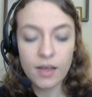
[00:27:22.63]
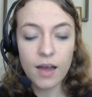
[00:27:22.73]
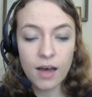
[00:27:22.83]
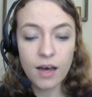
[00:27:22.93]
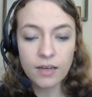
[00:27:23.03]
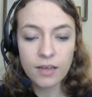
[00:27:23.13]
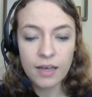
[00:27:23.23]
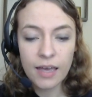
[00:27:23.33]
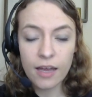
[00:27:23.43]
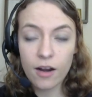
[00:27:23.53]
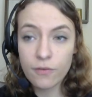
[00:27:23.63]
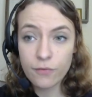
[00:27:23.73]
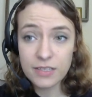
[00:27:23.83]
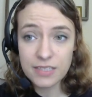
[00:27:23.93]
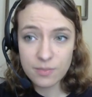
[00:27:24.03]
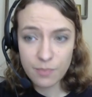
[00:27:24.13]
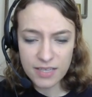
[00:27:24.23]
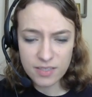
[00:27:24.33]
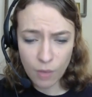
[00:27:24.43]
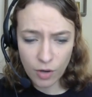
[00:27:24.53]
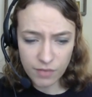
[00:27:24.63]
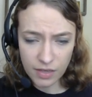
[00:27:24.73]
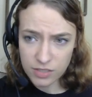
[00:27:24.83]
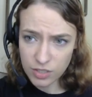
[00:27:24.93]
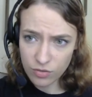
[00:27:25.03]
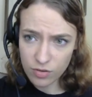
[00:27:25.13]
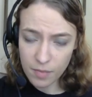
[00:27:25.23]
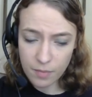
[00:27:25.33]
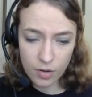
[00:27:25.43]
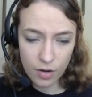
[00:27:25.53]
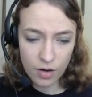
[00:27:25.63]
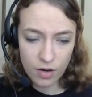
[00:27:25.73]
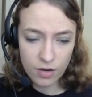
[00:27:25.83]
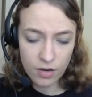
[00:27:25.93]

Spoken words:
Uh-huh, and our friend is Bess Marvin. Do you remember her?